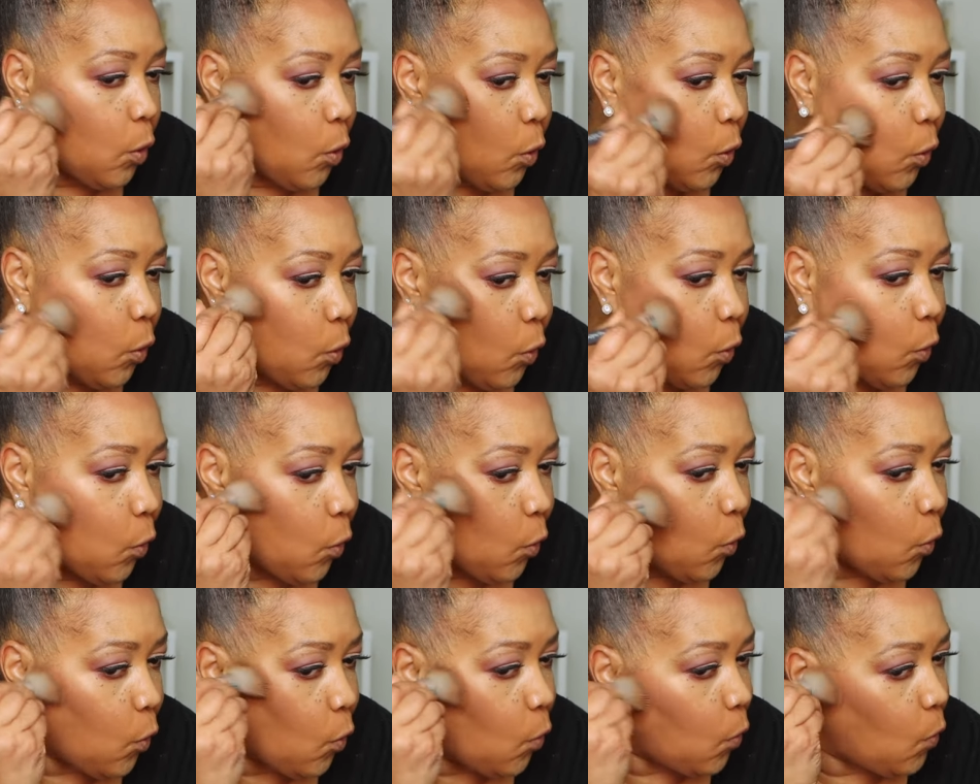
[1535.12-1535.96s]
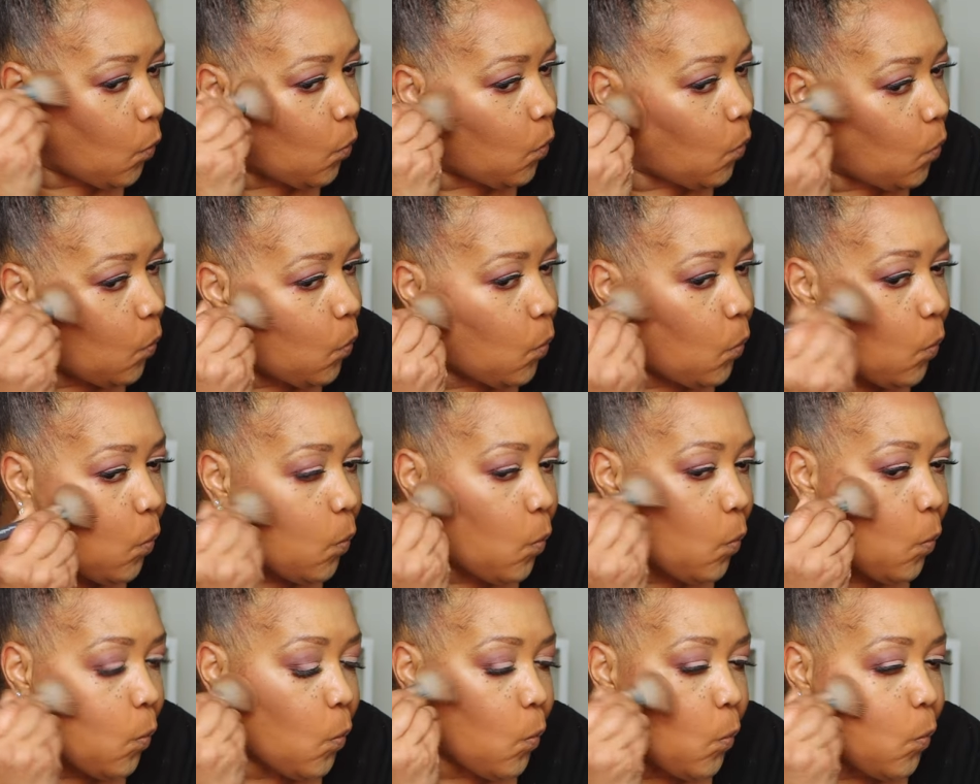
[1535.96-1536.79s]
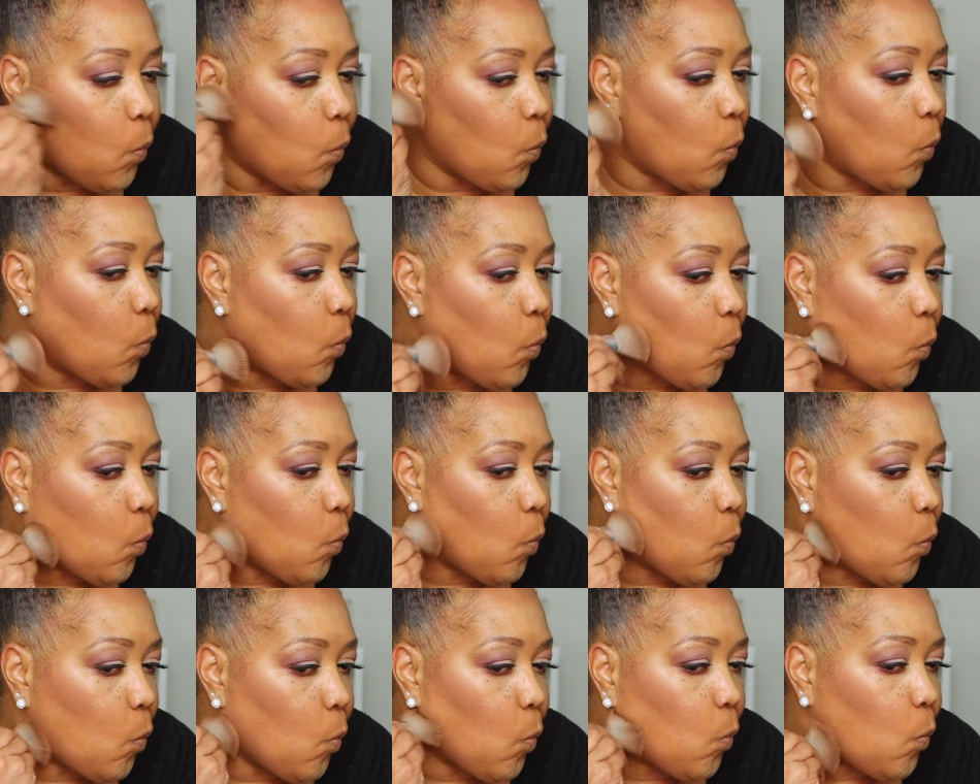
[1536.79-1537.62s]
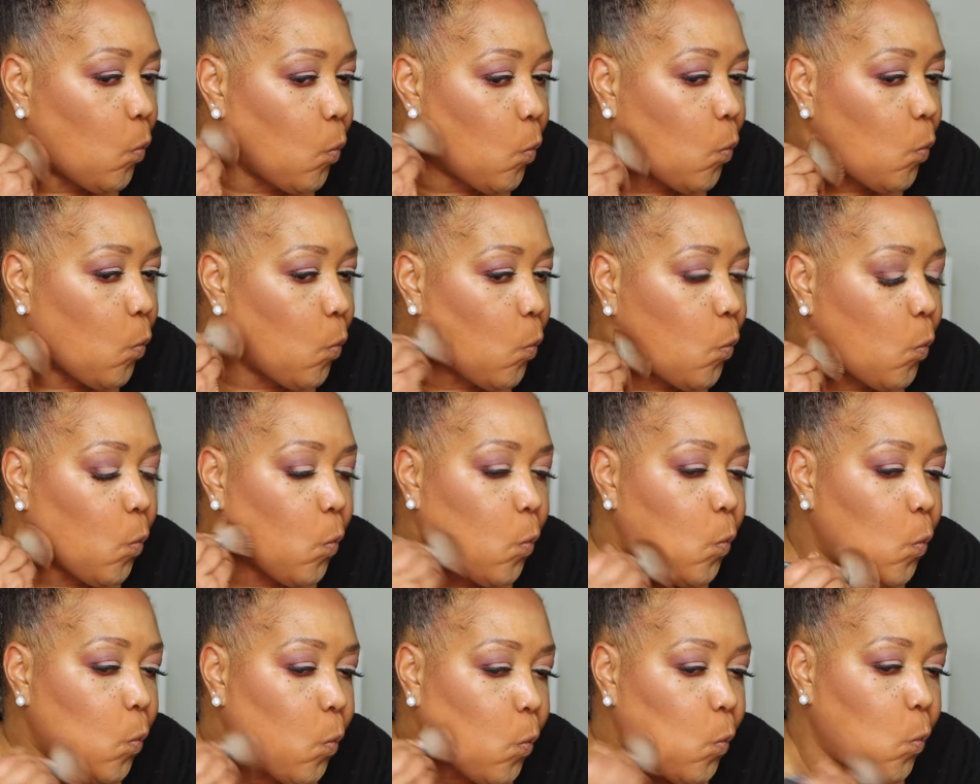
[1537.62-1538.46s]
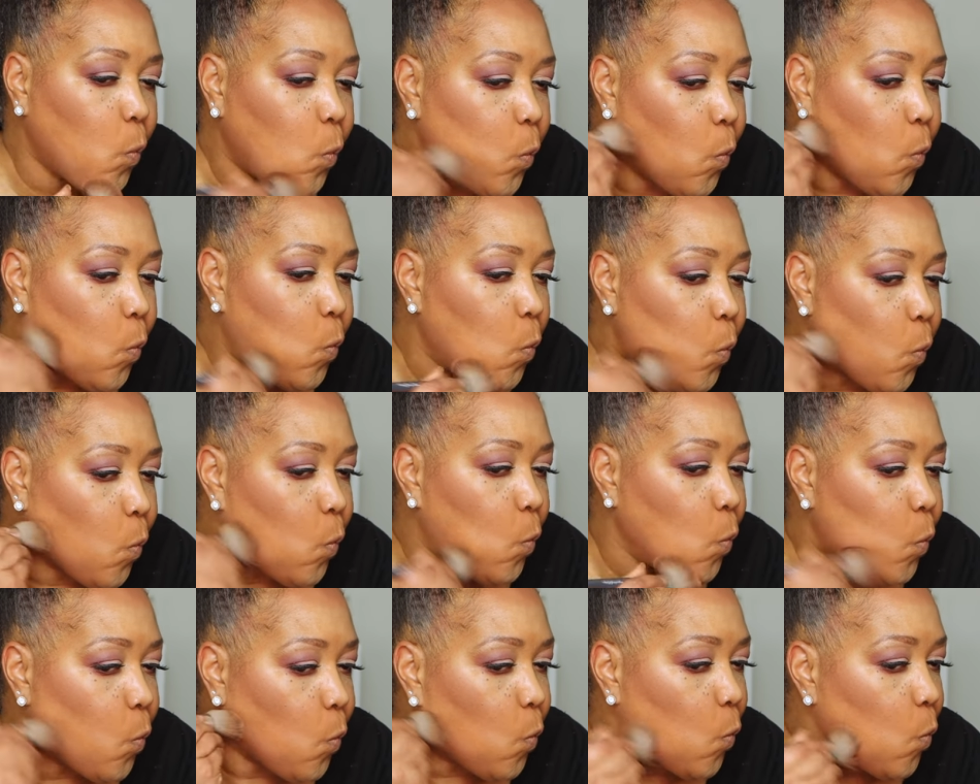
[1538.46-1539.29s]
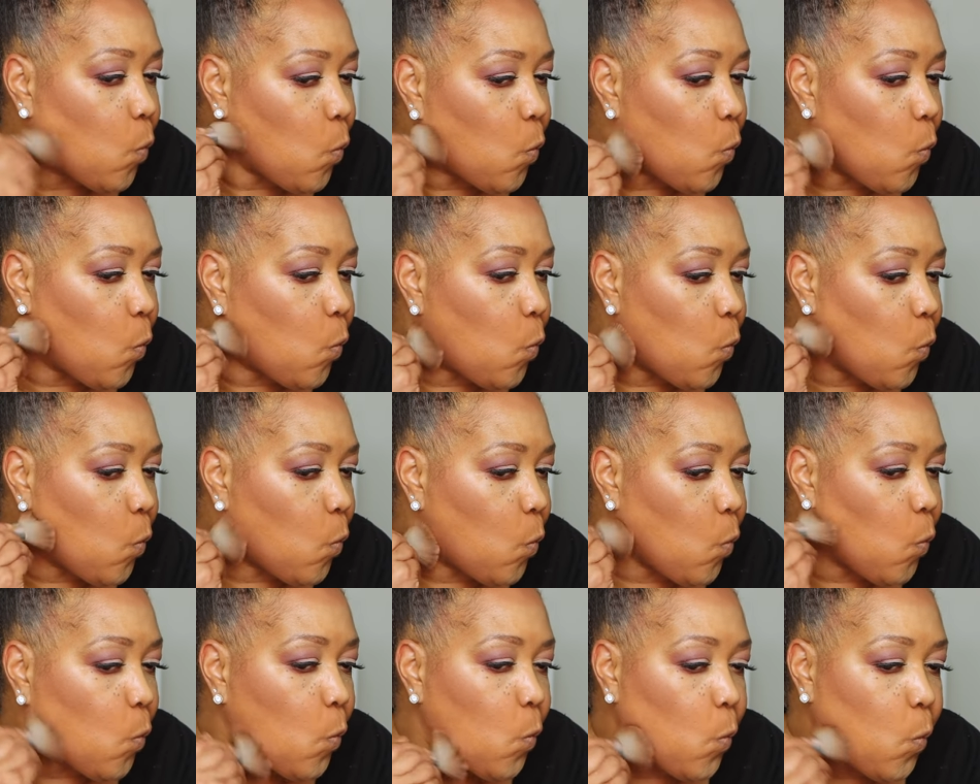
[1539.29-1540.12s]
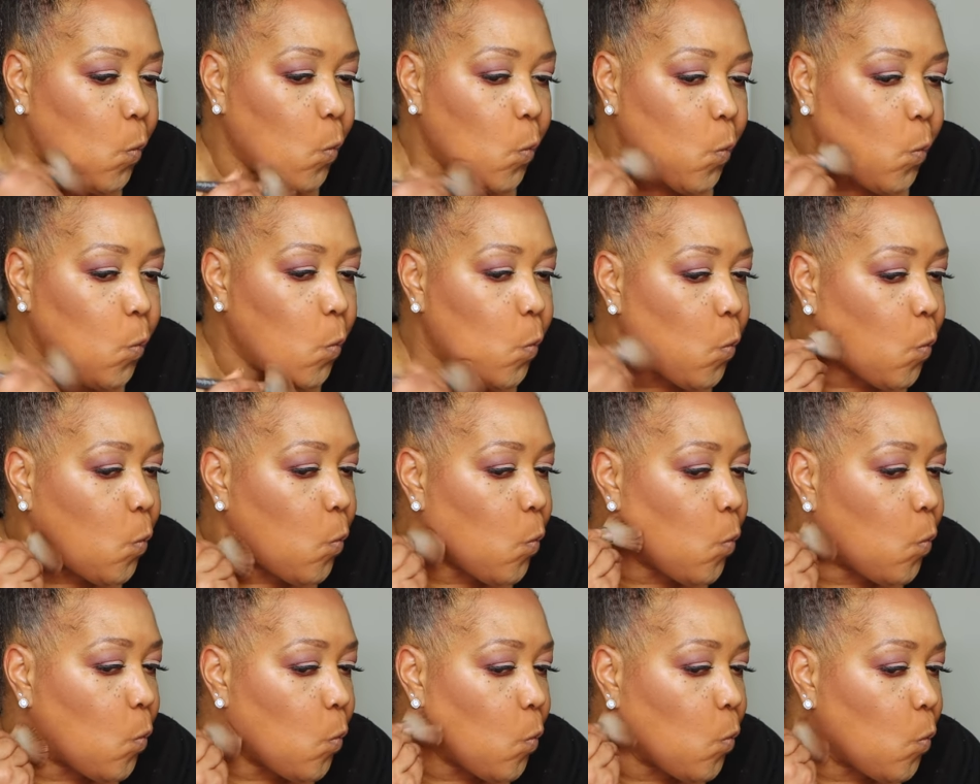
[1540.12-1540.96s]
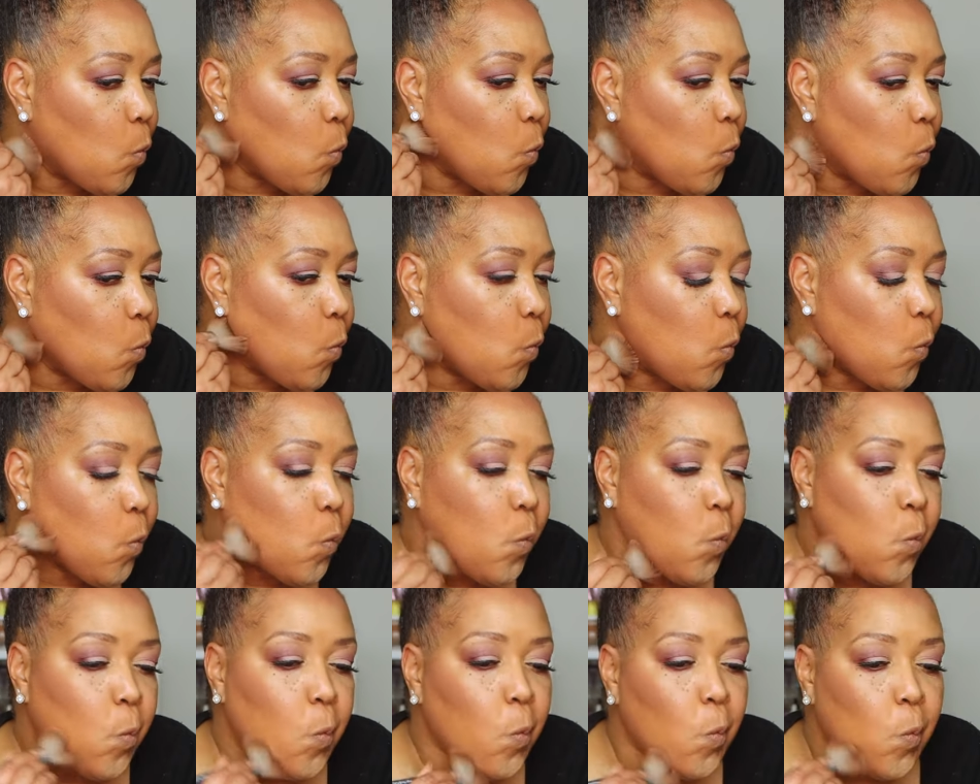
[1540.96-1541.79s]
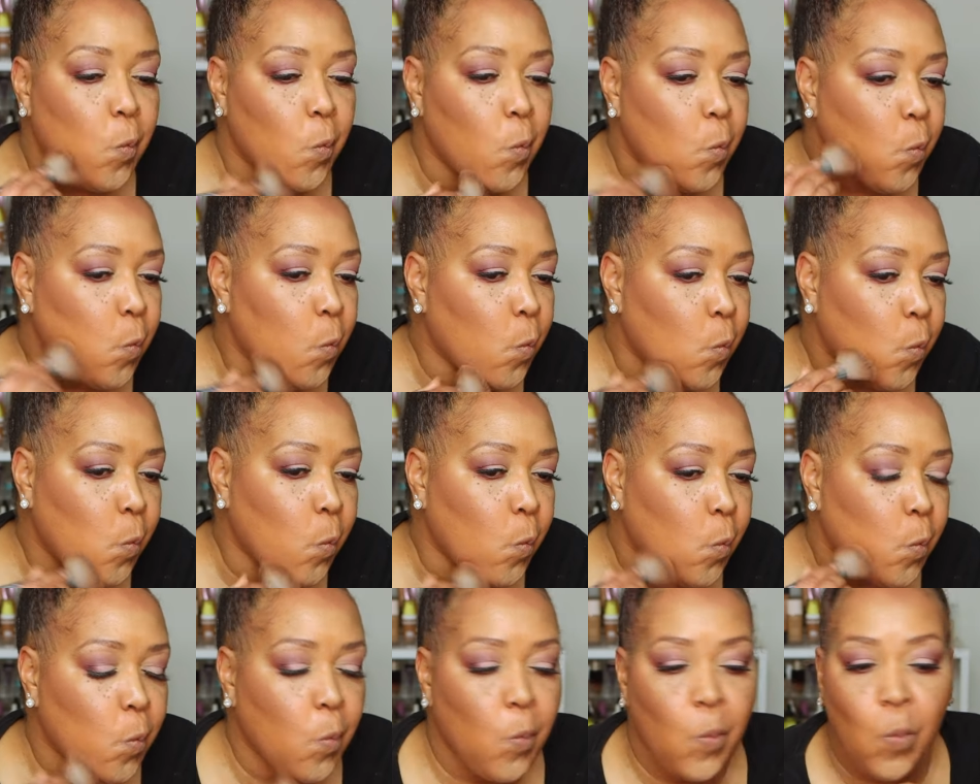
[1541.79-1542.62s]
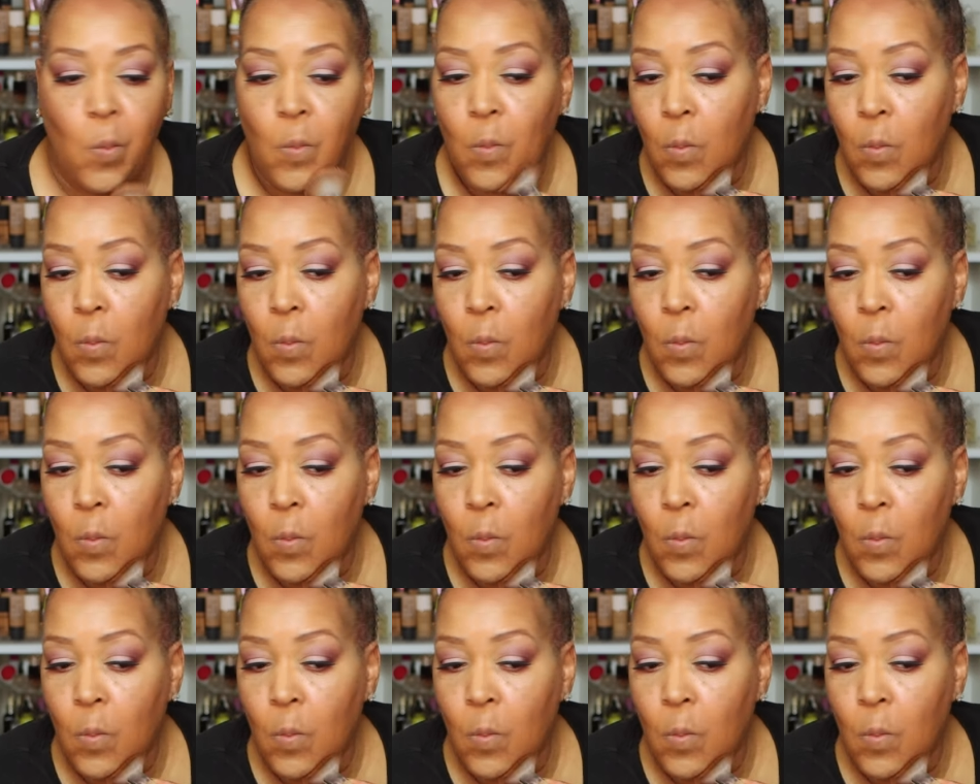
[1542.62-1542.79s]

(no one is talking)